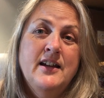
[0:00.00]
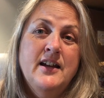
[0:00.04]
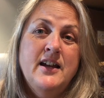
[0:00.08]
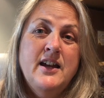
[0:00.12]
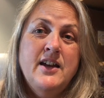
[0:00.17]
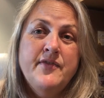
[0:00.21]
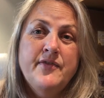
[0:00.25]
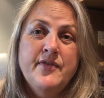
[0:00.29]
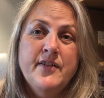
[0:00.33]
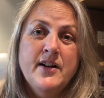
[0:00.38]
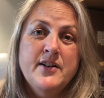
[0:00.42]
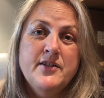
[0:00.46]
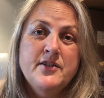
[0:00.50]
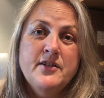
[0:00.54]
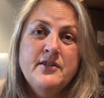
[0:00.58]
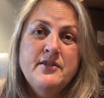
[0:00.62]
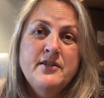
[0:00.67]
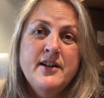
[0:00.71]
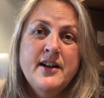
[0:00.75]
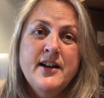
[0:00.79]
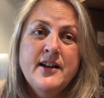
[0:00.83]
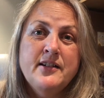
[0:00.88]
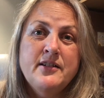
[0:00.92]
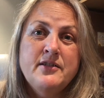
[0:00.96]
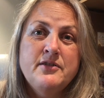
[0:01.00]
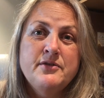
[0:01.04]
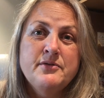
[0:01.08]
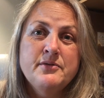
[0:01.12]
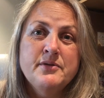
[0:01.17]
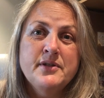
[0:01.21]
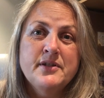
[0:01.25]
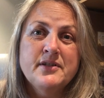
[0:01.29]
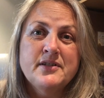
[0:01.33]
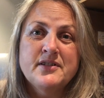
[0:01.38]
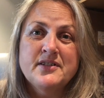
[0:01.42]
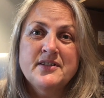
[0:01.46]
if I don't know how to
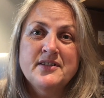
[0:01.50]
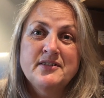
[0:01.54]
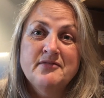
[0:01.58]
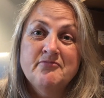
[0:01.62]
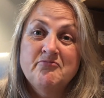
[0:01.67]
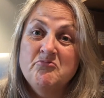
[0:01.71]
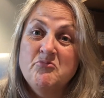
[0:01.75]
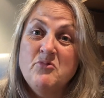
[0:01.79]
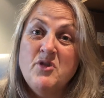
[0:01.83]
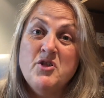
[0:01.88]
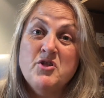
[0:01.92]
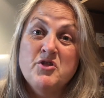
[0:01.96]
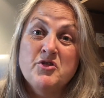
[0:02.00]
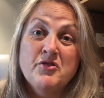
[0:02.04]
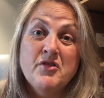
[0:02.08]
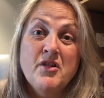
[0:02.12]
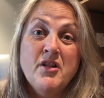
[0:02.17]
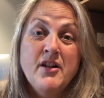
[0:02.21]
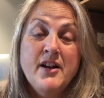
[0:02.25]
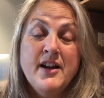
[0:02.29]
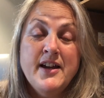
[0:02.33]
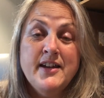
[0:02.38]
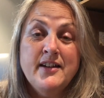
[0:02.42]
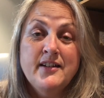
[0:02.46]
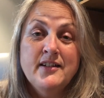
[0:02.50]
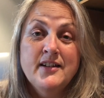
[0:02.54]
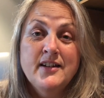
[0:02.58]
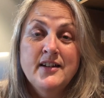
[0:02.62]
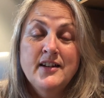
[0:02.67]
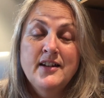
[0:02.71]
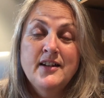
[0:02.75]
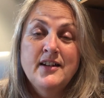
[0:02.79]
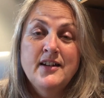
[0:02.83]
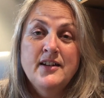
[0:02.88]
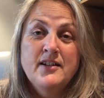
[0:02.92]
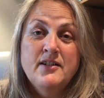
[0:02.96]
do it. I try.
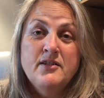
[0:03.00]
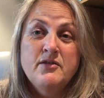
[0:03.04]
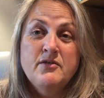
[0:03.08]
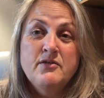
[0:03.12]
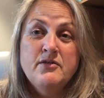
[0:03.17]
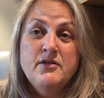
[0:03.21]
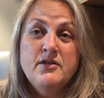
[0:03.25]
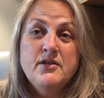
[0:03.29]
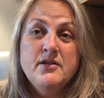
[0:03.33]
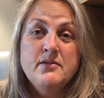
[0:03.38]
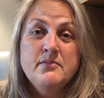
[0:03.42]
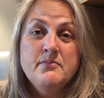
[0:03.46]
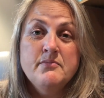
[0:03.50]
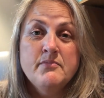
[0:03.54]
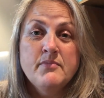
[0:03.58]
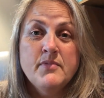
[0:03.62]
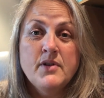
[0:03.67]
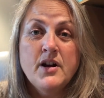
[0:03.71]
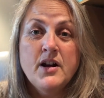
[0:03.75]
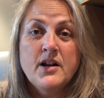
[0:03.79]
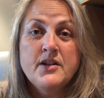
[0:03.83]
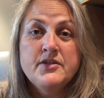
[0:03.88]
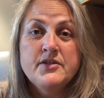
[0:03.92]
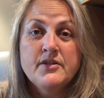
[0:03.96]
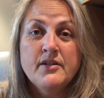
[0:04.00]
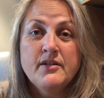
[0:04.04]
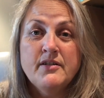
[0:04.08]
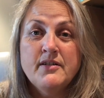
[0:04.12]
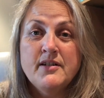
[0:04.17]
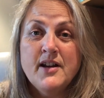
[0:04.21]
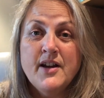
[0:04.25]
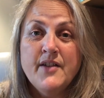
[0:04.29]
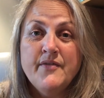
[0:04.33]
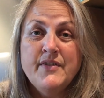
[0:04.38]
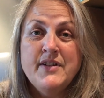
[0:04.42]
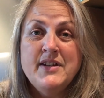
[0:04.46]
I
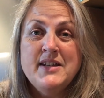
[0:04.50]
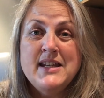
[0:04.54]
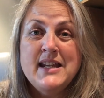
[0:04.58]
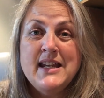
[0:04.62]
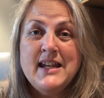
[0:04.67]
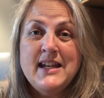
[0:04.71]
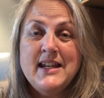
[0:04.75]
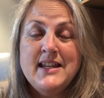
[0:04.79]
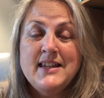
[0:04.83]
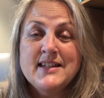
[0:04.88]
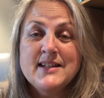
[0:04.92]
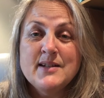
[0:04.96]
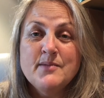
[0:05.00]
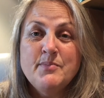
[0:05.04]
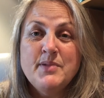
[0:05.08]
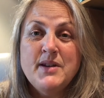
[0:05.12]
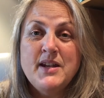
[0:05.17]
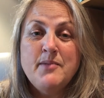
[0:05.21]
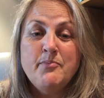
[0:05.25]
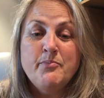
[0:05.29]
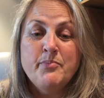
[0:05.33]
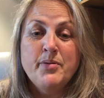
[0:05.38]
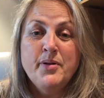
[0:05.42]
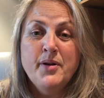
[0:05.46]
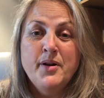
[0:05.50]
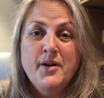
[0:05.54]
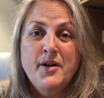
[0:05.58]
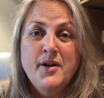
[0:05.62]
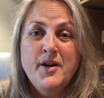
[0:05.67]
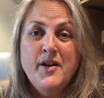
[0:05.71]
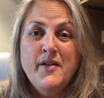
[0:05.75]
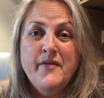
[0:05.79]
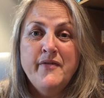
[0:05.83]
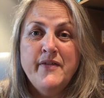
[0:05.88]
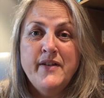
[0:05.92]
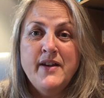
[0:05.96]
don't have a need to be
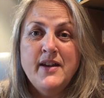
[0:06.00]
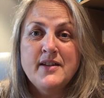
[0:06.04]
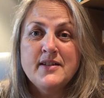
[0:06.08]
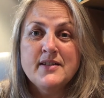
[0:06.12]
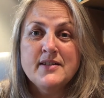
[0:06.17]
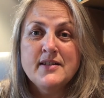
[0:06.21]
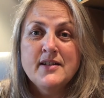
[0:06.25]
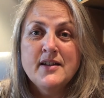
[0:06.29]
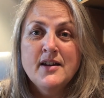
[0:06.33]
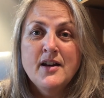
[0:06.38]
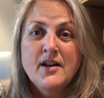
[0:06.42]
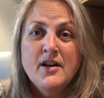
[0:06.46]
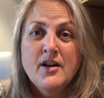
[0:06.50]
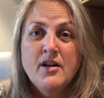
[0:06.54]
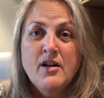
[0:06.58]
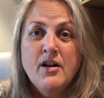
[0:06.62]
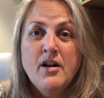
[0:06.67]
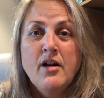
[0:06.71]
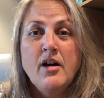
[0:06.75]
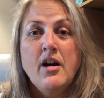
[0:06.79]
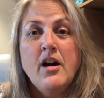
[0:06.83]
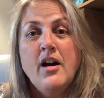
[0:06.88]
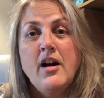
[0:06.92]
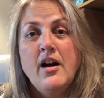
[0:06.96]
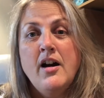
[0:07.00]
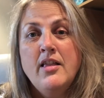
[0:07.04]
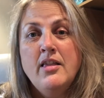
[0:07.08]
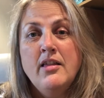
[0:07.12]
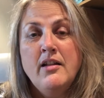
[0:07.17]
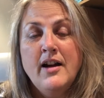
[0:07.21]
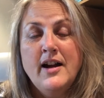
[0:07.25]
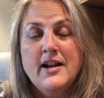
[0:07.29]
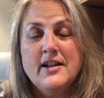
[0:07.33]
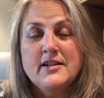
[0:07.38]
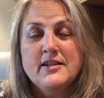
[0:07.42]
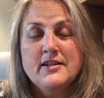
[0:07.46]
perfect. I
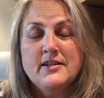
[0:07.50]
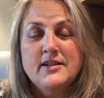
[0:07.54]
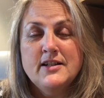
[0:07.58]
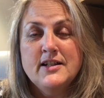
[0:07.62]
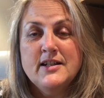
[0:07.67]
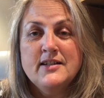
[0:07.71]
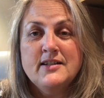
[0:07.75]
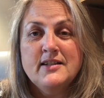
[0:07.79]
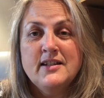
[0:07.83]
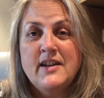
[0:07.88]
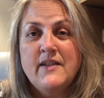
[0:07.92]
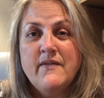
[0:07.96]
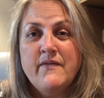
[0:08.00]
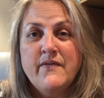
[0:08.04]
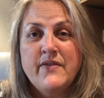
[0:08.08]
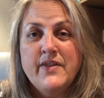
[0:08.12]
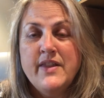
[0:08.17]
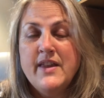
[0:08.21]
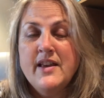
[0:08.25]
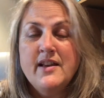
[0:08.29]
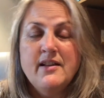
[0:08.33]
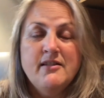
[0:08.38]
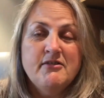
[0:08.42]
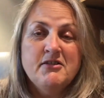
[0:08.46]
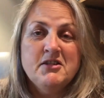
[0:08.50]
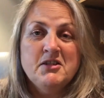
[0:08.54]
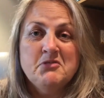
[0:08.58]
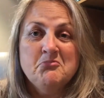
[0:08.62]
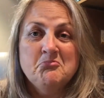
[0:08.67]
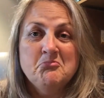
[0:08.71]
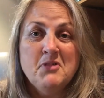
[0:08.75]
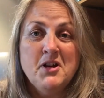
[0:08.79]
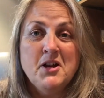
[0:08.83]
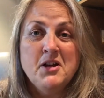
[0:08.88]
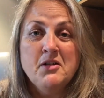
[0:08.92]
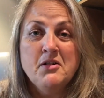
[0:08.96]
like to just give things
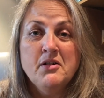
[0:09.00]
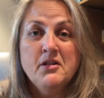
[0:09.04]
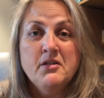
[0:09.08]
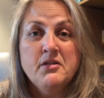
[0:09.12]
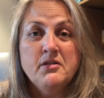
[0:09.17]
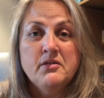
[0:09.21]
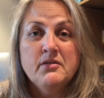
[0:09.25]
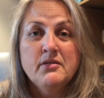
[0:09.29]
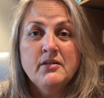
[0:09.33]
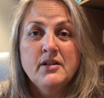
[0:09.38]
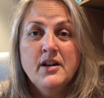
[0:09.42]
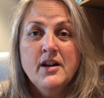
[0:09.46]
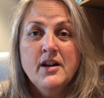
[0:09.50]
a go.